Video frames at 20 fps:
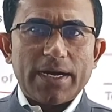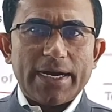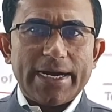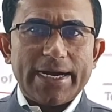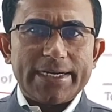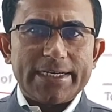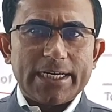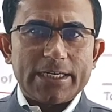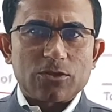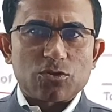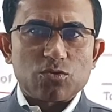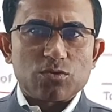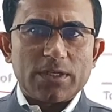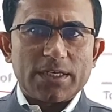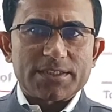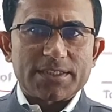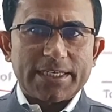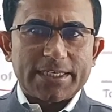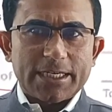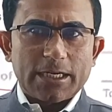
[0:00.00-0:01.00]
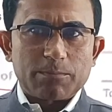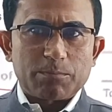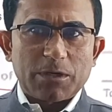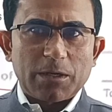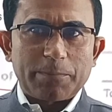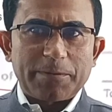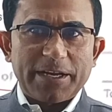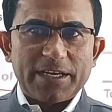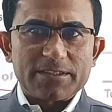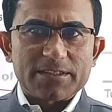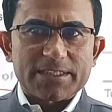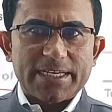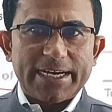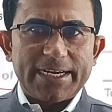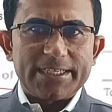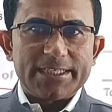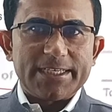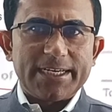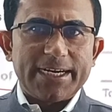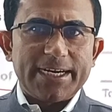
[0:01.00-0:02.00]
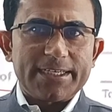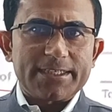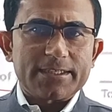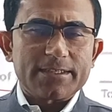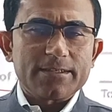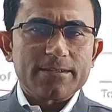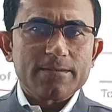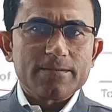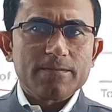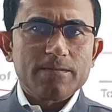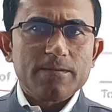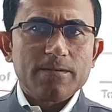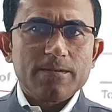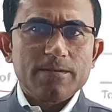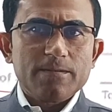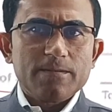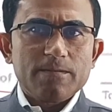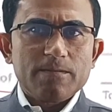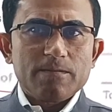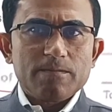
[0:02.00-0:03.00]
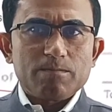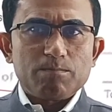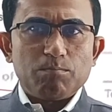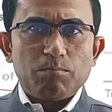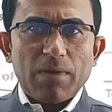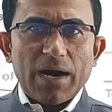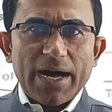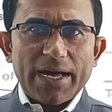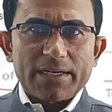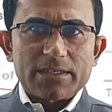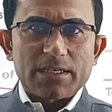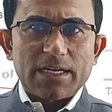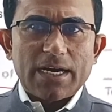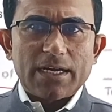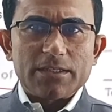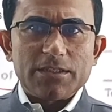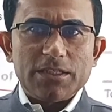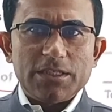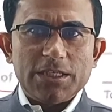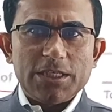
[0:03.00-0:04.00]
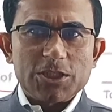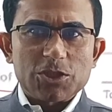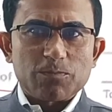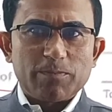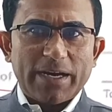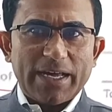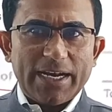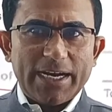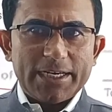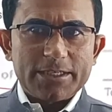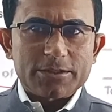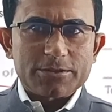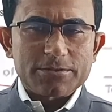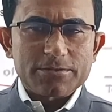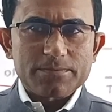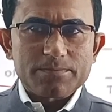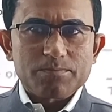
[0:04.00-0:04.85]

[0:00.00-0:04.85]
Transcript: added to the second preference candidate marked on each ballot.